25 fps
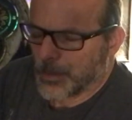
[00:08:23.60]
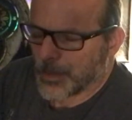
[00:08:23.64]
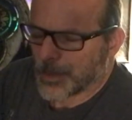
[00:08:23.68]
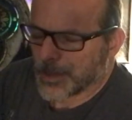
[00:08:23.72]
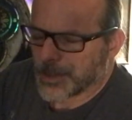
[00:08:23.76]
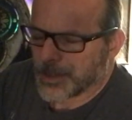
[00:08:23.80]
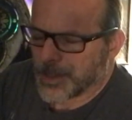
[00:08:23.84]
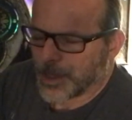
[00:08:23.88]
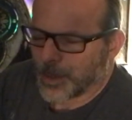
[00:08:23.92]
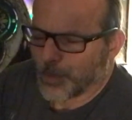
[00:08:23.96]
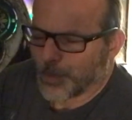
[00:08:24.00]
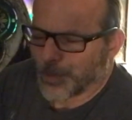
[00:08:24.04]

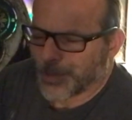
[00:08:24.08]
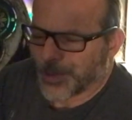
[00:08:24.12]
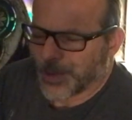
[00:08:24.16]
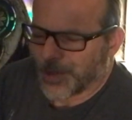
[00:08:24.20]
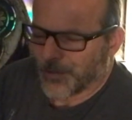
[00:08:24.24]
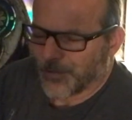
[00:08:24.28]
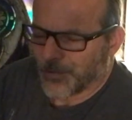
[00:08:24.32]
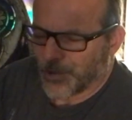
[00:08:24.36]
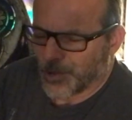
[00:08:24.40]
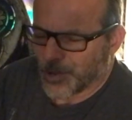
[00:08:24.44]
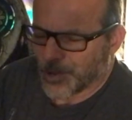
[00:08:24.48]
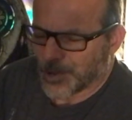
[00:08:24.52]
sit with
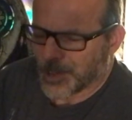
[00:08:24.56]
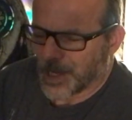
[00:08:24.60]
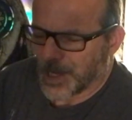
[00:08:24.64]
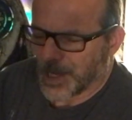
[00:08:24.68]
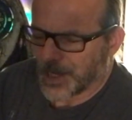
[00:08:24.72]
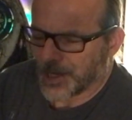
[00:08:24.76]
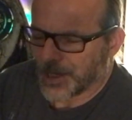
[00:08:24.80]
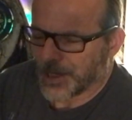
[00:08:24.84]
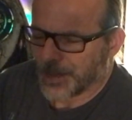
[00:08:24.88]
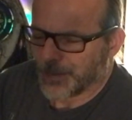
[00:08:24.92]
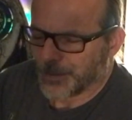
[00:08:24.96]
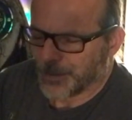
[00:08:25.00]
it for a
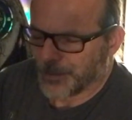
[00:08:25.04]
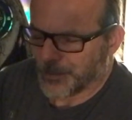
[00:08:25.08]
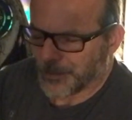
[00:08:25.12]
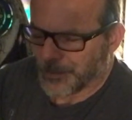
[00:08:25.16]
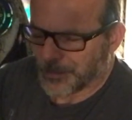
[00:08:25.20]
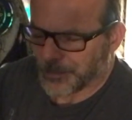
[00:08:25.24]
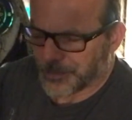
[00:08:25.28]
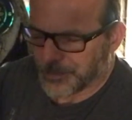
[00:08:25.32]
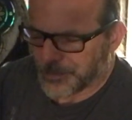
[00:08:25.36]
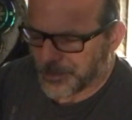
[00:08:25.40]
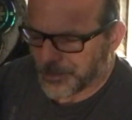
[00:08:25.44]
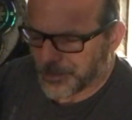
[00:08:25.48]
second.
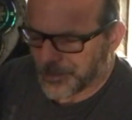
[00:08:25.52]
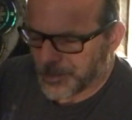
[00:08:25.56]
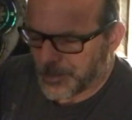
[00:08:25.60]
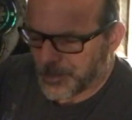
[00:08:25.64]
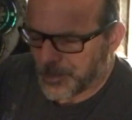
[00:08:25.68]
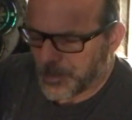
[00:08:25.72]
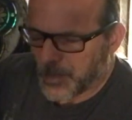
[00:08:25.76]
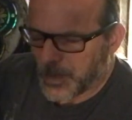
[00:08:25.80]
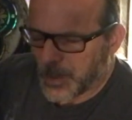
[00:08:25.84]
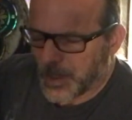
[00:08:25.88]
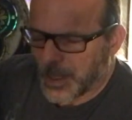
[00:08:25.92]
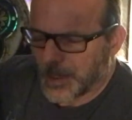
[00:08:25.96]

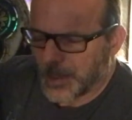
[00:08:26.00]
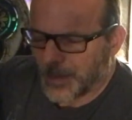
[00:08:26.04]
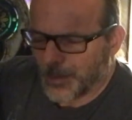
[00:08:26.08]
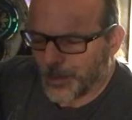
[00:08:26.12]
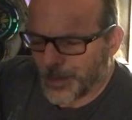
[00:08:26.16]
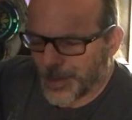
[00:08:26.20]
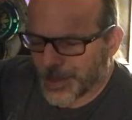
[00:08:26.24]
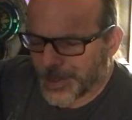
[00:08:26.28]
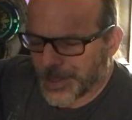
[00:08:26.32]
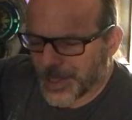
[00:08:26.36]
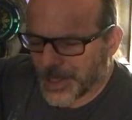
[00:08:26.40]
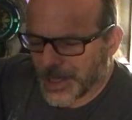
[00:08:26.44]
But